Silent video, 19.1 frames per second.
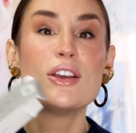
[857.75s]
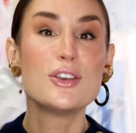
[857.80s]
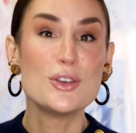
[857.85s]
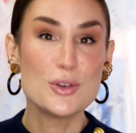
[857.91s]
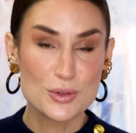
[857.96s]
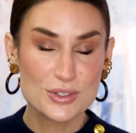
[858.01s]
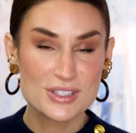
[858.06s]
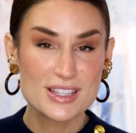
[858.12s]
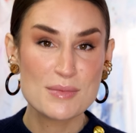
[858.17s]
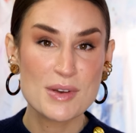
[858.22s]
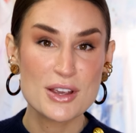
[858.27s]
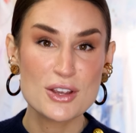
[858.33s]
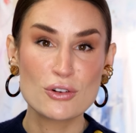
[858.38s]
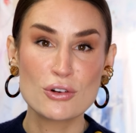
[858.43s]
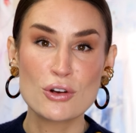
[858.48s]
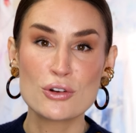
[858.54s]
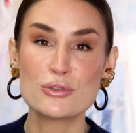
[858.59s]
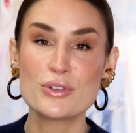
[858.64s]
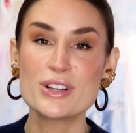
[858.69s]
Use them at
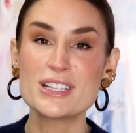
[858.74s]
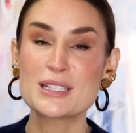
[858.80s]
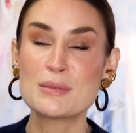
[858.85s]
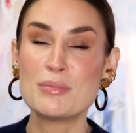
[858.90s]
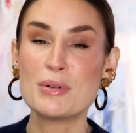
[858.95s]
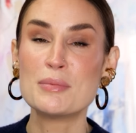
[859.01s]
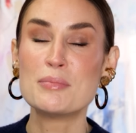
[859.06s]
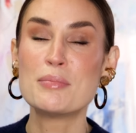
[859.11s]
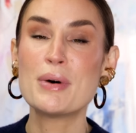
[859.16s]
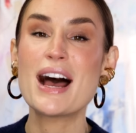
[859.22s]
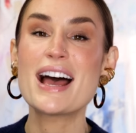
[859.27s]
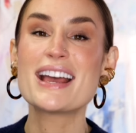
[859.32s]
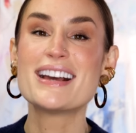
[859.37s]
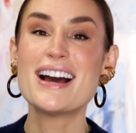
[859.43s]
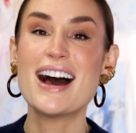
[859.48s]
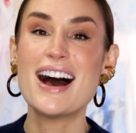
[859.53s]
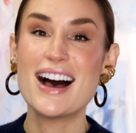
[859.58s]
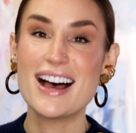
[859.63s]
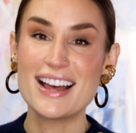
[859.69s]
your own risk, but by
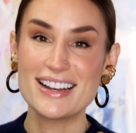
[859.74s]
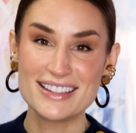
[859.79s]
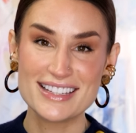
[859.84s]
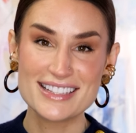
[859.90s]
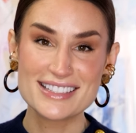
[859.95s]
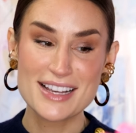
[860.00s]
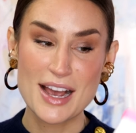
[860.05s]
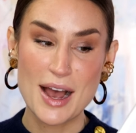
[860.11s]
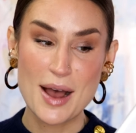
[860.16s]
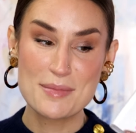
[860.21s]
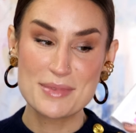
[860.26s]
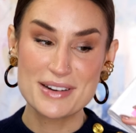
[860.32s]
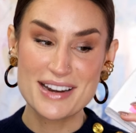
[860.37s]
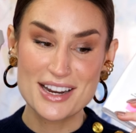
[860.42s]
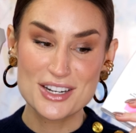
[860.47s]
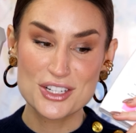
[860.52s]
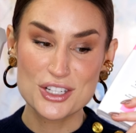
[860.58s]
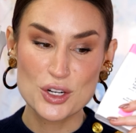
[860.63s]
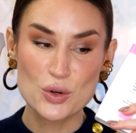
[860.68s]
God, this
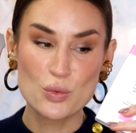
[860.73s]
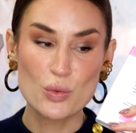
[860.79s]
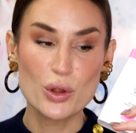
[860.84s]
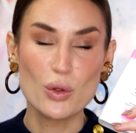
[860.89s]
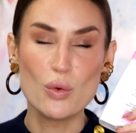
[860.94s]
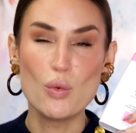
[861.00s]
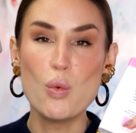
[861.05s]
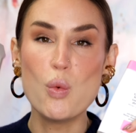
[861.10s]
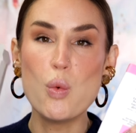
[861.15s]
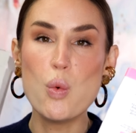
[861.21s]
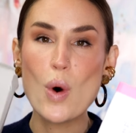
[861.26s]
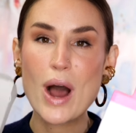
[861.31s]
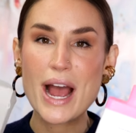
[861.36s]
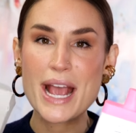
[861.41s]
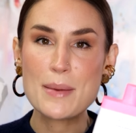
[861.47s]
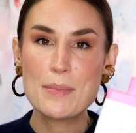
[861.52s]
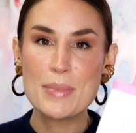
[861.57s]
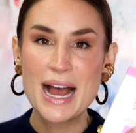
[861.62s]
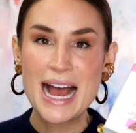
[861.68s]
combination will
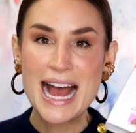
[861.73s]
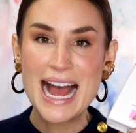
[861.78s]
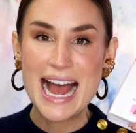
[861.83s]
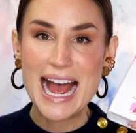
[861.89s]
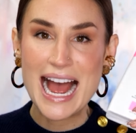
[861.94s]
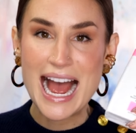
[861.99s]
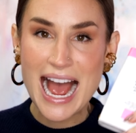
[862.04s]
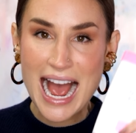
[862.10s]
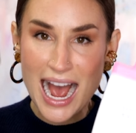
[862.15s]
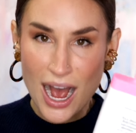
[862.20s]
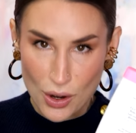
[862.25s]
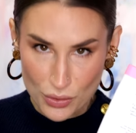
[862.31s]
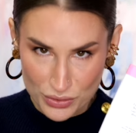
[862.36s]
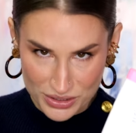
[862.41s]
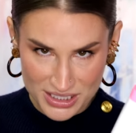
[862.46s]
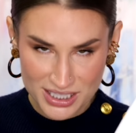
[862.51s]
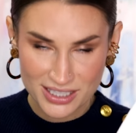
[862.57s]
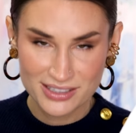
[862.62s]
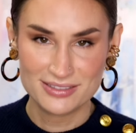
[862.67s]
wipe
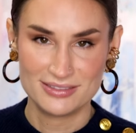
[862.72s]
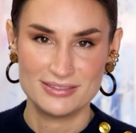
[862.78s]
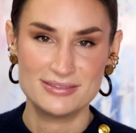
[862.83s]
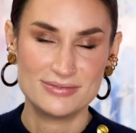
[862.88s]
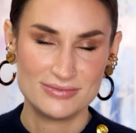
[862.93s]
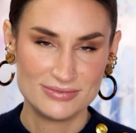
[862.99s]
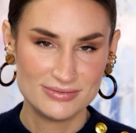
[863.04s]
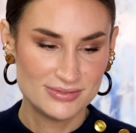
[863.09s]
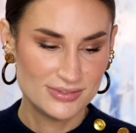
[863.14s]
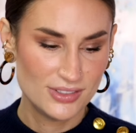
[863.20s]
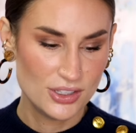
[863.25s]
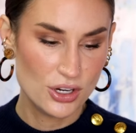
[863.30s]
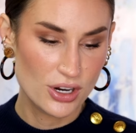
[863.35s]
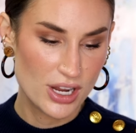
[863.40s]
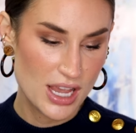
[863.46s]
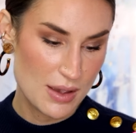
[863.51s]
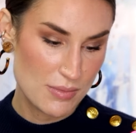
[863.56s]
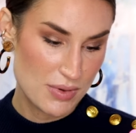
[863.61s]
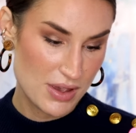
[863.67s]
out
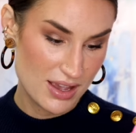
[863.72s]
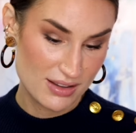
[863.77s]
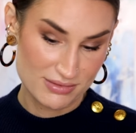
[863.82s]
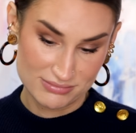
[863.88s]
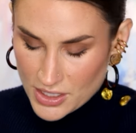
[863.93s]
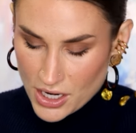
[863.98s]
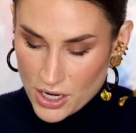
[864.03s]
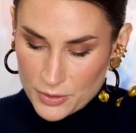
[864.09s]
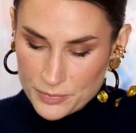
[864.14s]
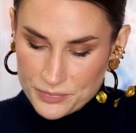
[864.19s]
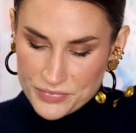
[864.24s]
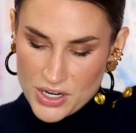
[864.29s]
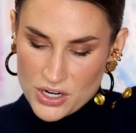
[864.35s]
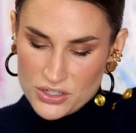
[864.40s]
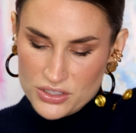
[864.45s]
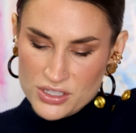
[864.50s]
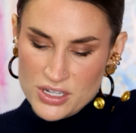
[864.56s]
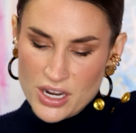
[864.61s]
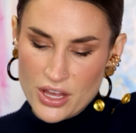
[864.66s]
your KP. Oh,
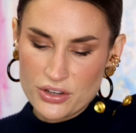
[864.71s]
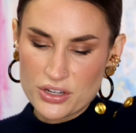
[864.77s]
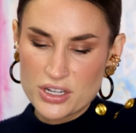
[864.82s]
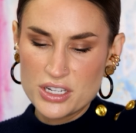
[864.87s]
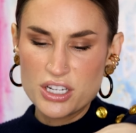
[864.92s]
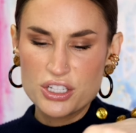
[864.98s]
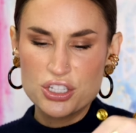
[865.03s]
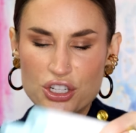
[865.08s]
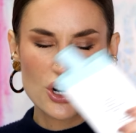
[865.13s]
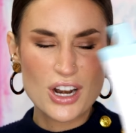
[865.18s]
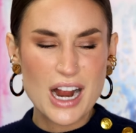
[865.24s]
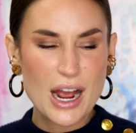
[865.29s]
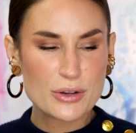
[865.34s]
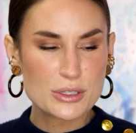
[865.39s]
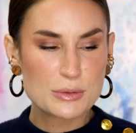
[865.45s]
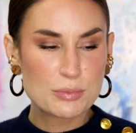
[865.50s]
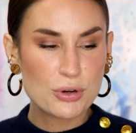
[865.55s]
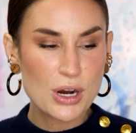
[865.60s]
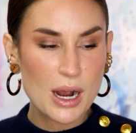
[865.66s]
here's another conditioner. I
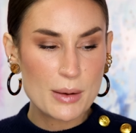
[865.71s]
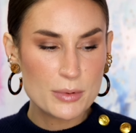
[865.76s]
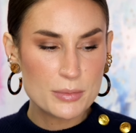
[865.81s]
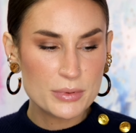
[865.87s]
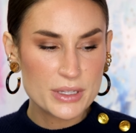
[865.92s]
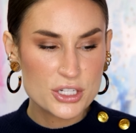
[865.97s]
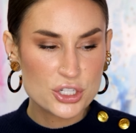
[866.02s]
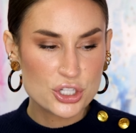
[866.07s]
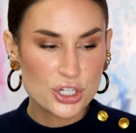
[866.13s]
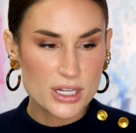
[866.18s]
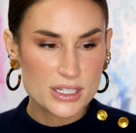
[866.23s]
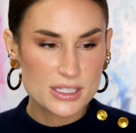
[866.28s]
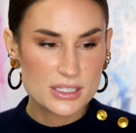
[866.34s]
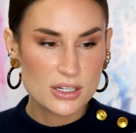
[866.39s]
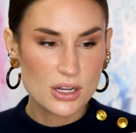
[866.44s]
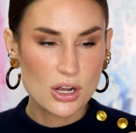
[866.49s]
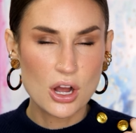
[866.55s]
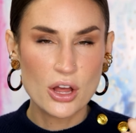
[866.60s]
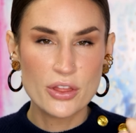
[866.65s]
was probably
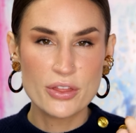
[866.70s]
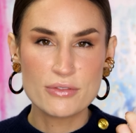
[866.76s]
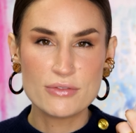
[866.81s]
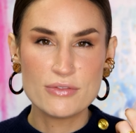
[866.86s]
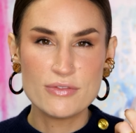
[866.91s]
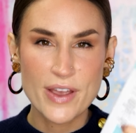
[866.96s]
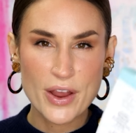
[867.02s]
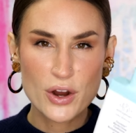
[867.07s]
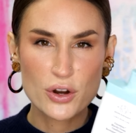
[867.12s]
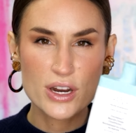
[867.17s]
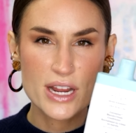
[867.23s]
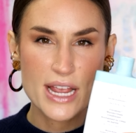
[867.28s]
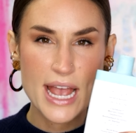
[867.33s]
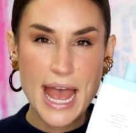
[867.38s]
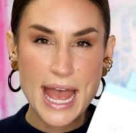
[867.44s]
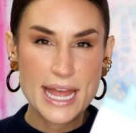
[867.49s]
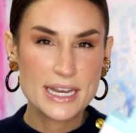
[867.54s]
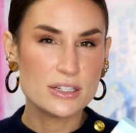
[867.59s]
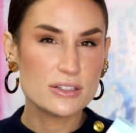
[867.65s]
just on the
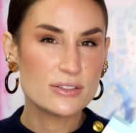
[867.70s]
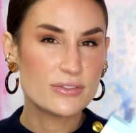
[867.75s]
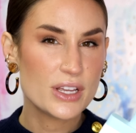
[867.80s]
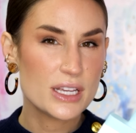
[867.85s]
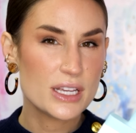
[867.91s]
very end of